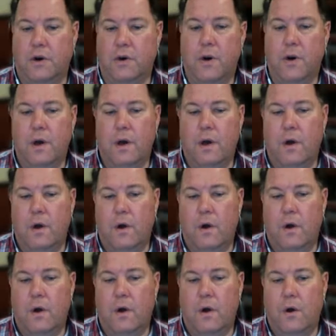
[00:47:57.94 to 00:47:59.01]
So
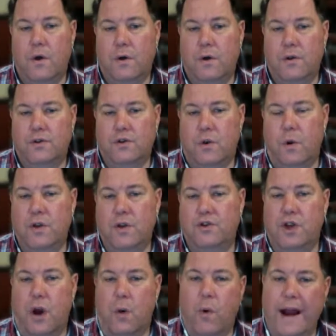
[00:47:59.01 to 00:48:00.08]
when you
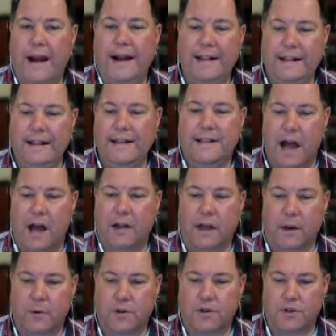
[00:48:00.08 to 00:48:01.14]
start writing these down,
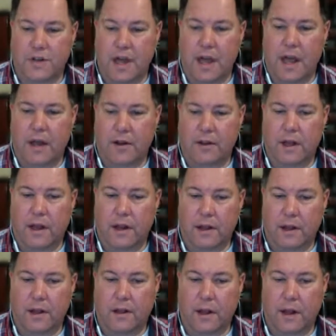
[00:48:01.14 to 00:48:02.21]
like what you're saying, like